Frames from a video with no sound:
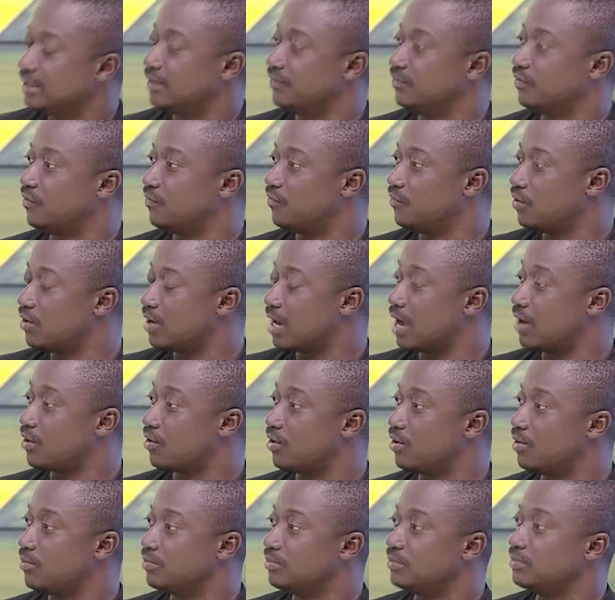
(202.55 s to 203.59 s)
Then for
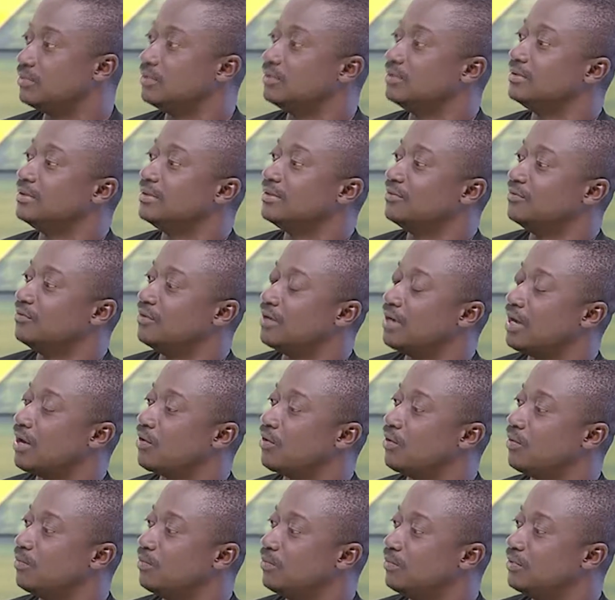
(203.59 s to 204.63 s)
Vogacom,
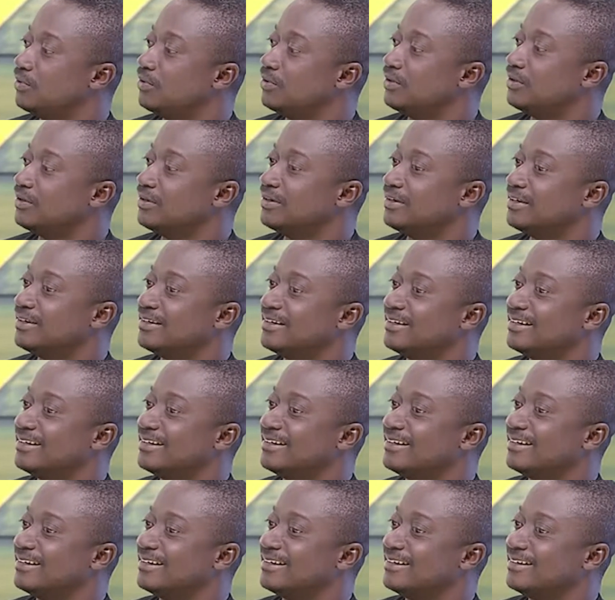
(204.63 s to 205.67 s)

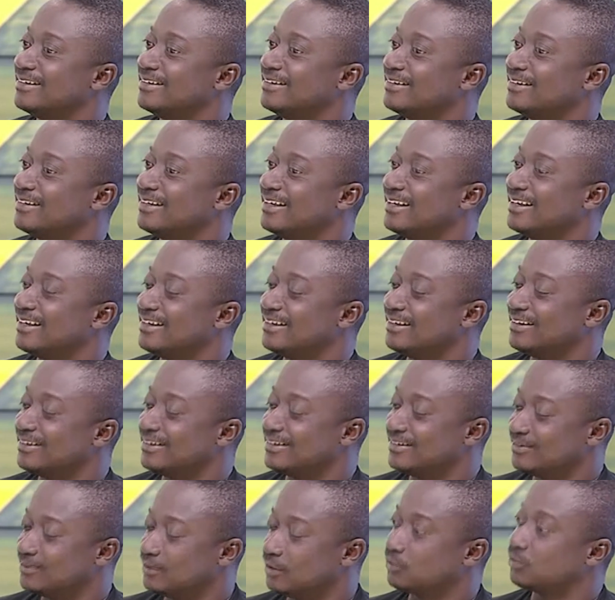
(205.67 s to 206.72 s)

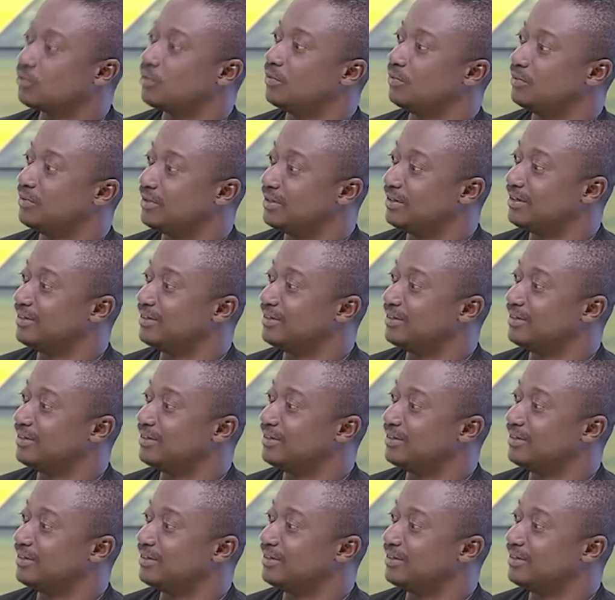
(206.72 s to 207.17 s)
Vogacom.com